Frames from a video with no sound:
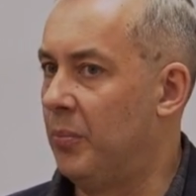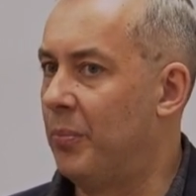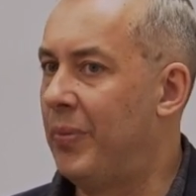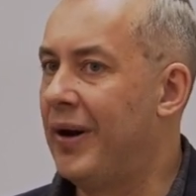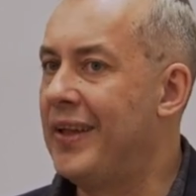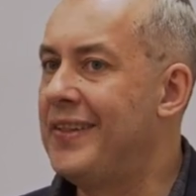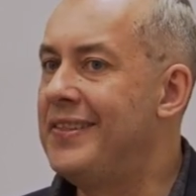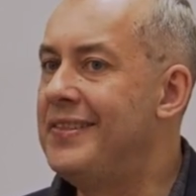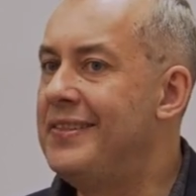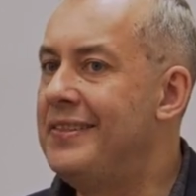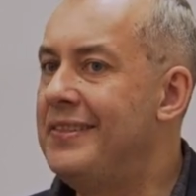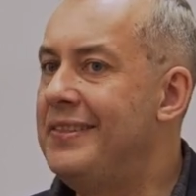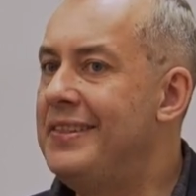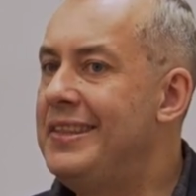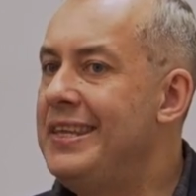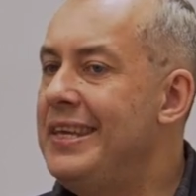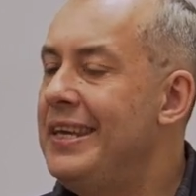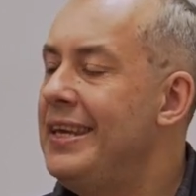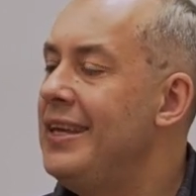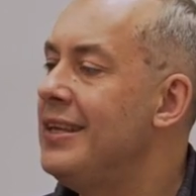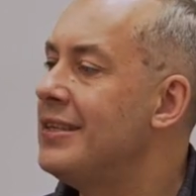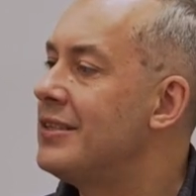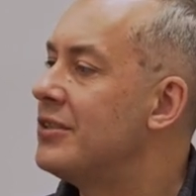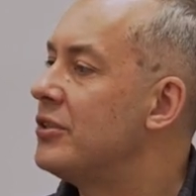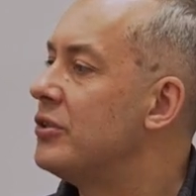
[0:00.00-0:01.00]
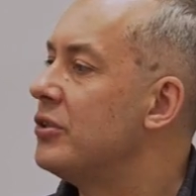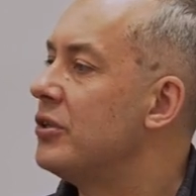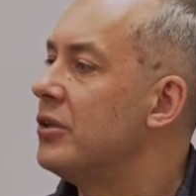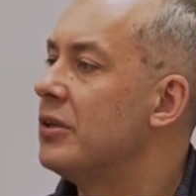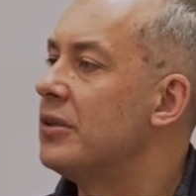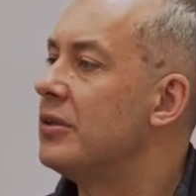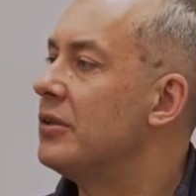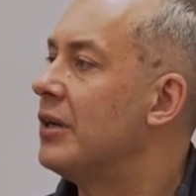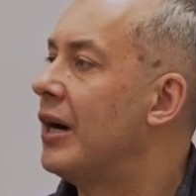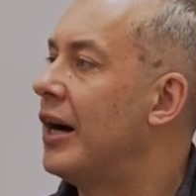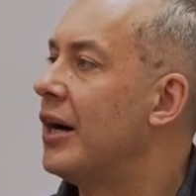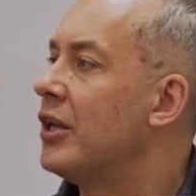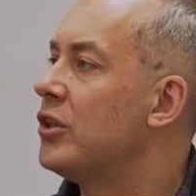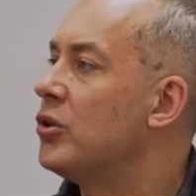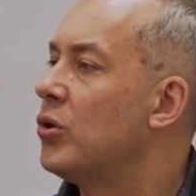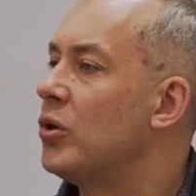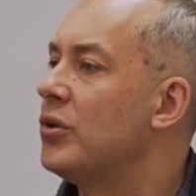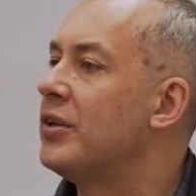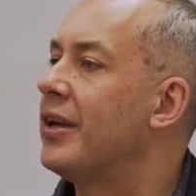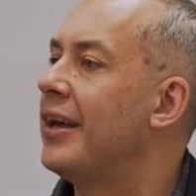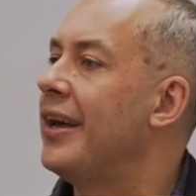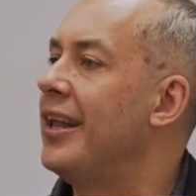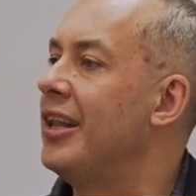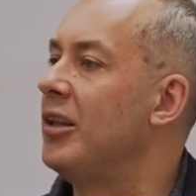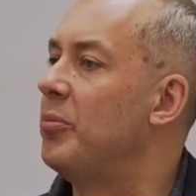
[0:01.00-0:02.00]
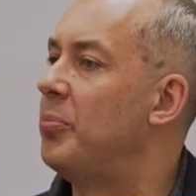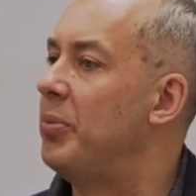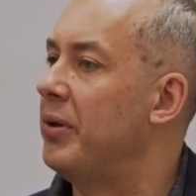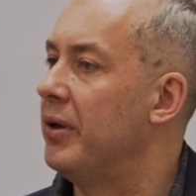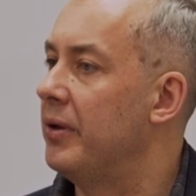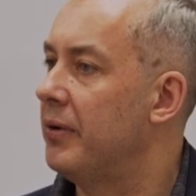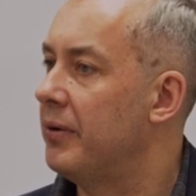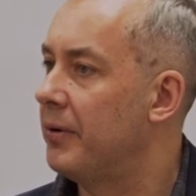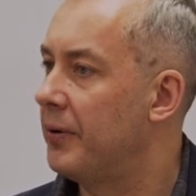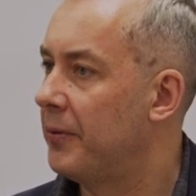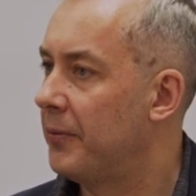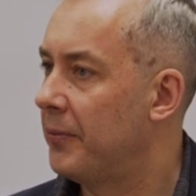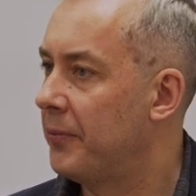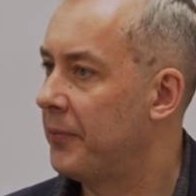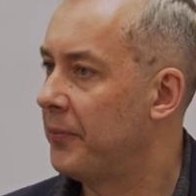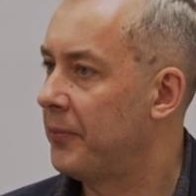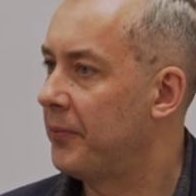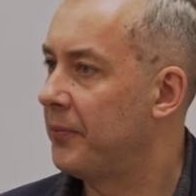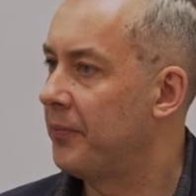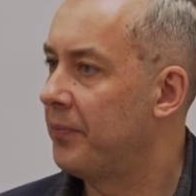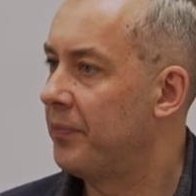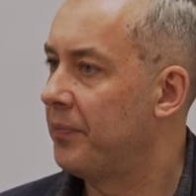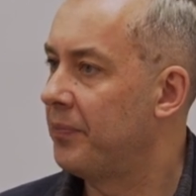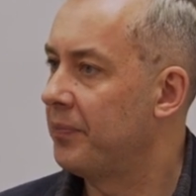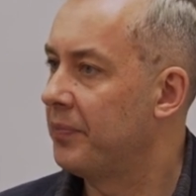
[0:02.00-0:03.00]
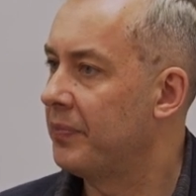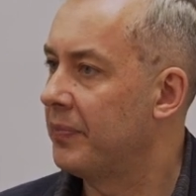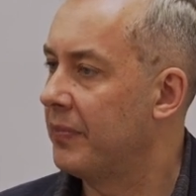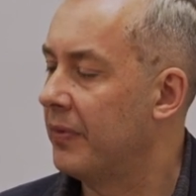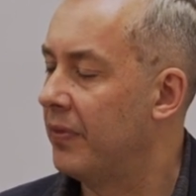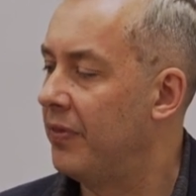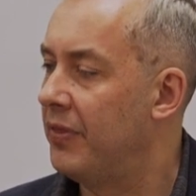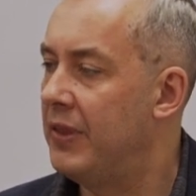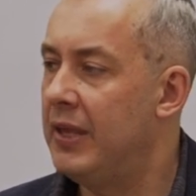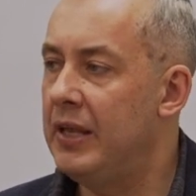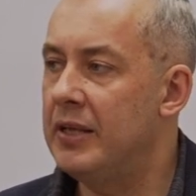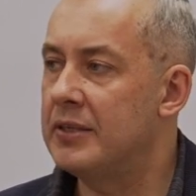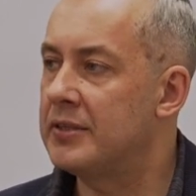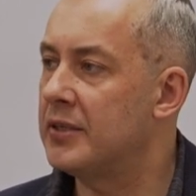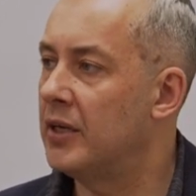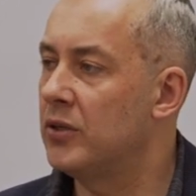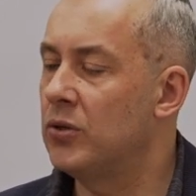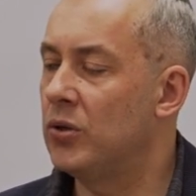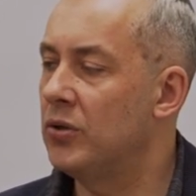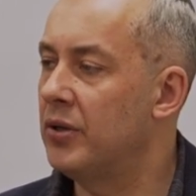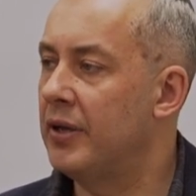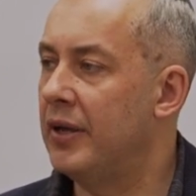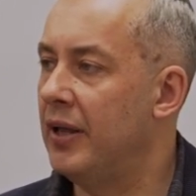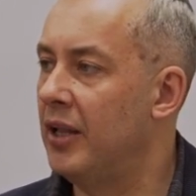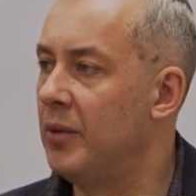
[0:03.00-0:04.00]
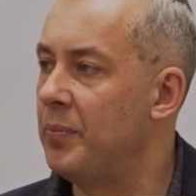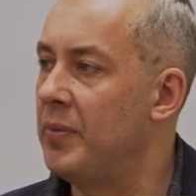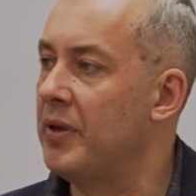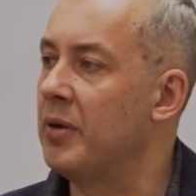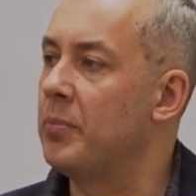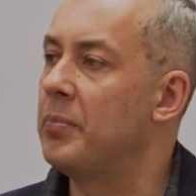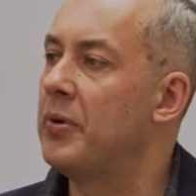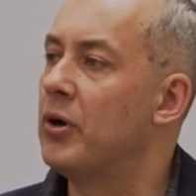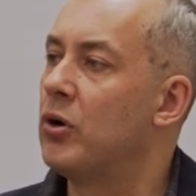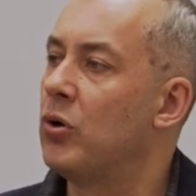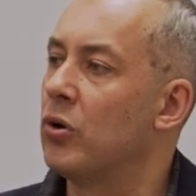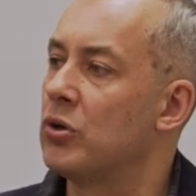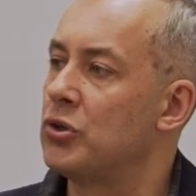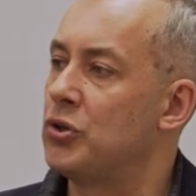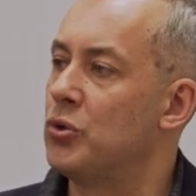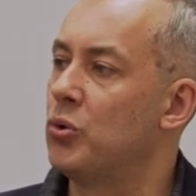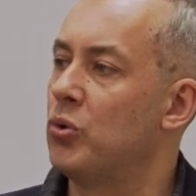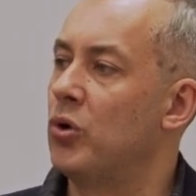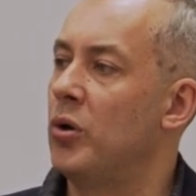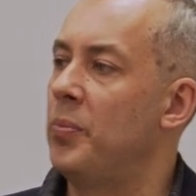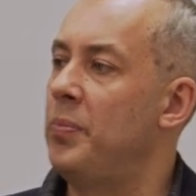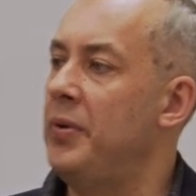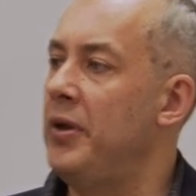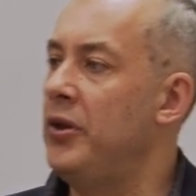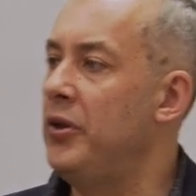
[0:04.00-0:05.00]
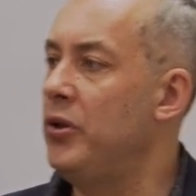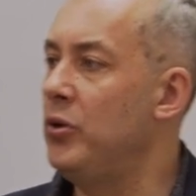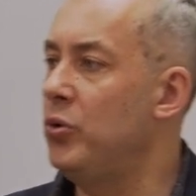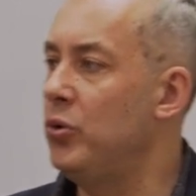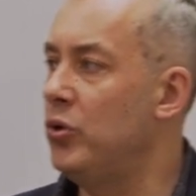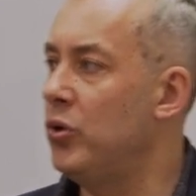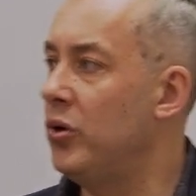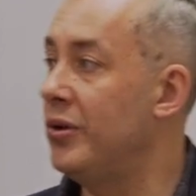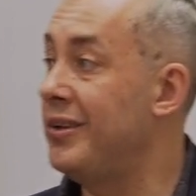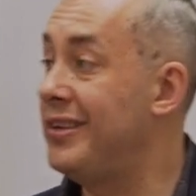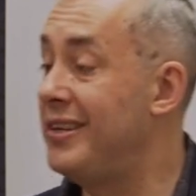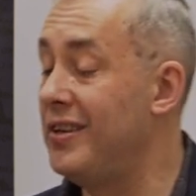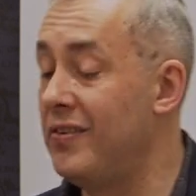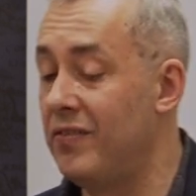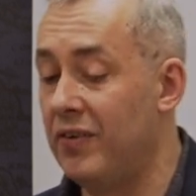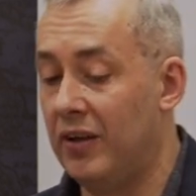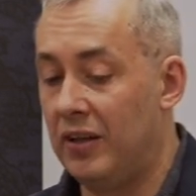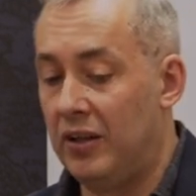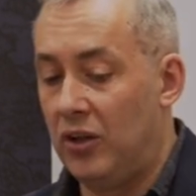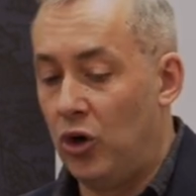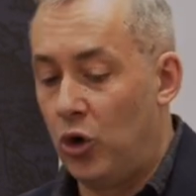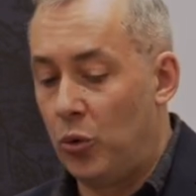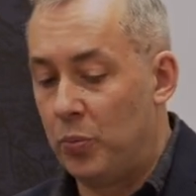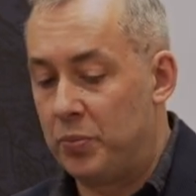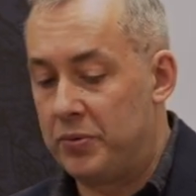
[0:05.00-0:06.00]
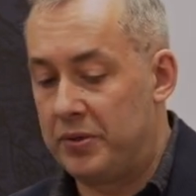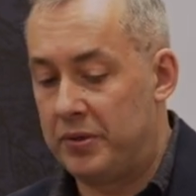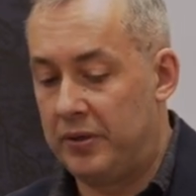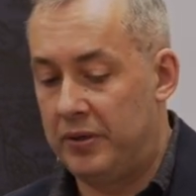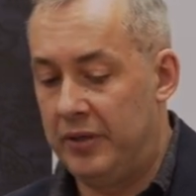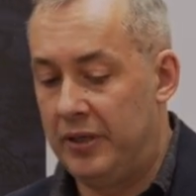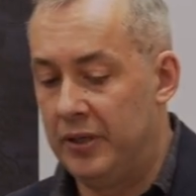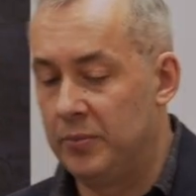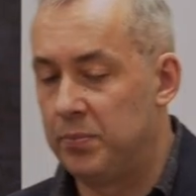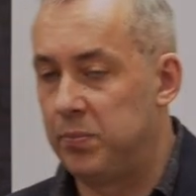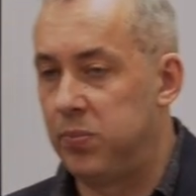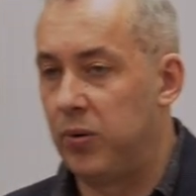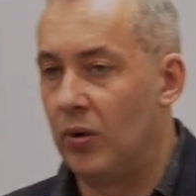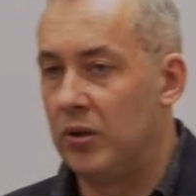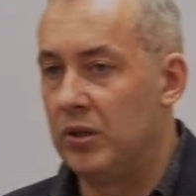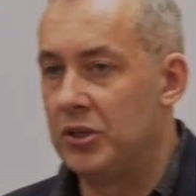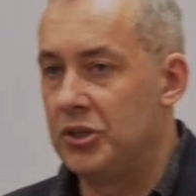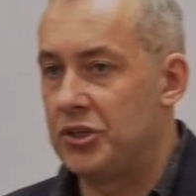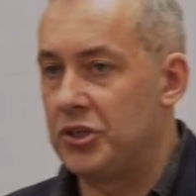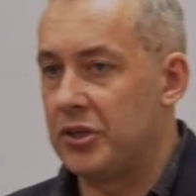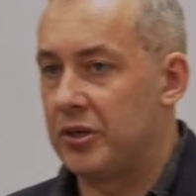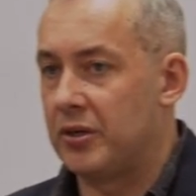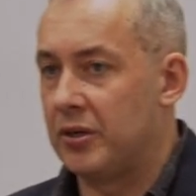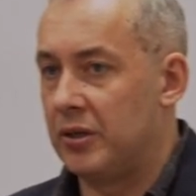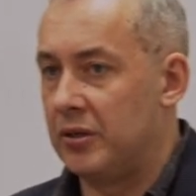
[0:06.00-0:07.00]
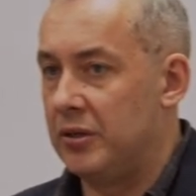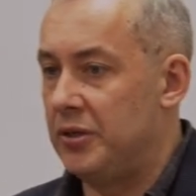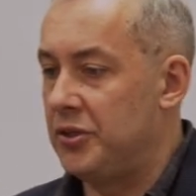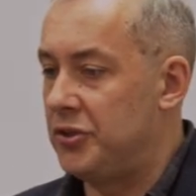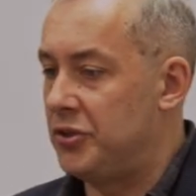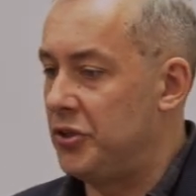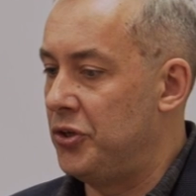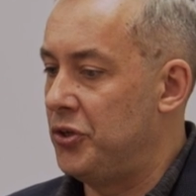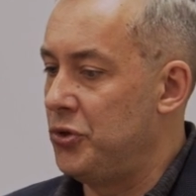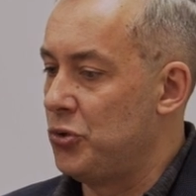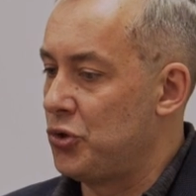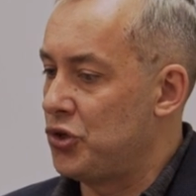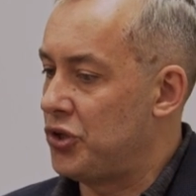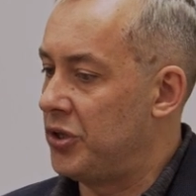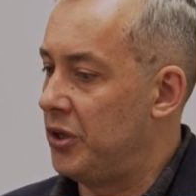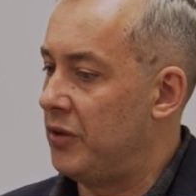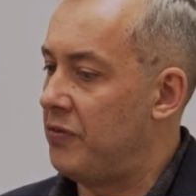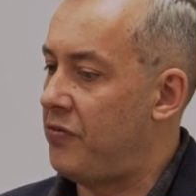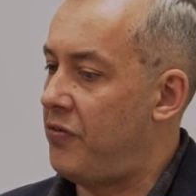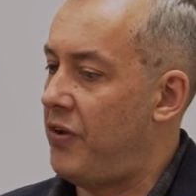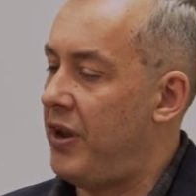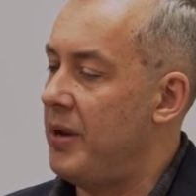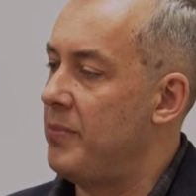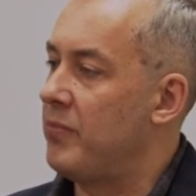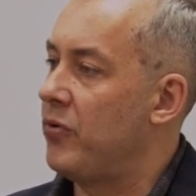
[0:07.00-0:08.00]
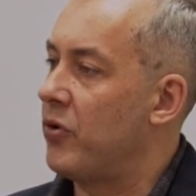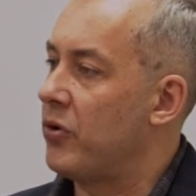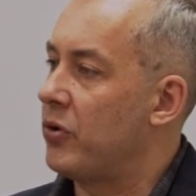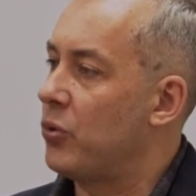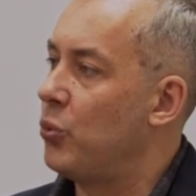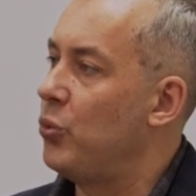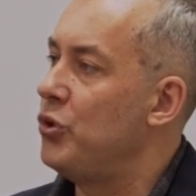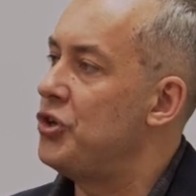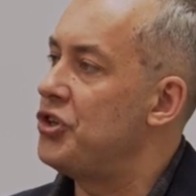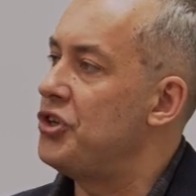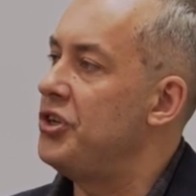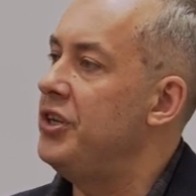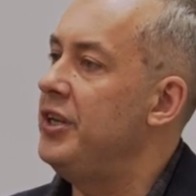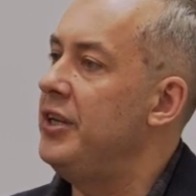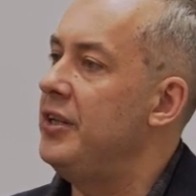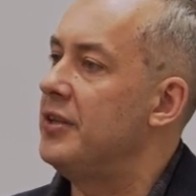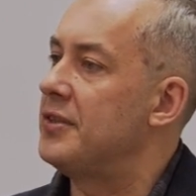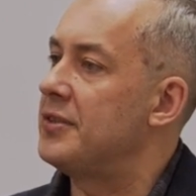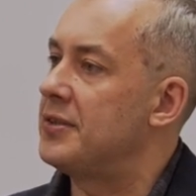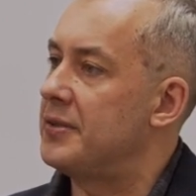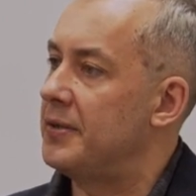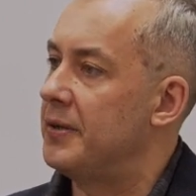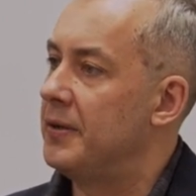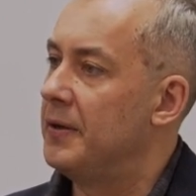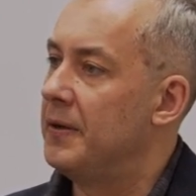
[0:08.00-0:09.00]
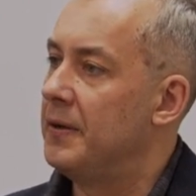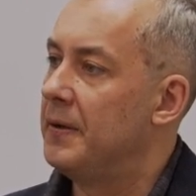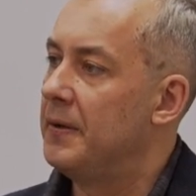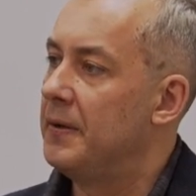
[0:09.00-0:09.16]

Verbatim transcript: But these are not helping. These are not helping because European Union developed in political institutional framework which needs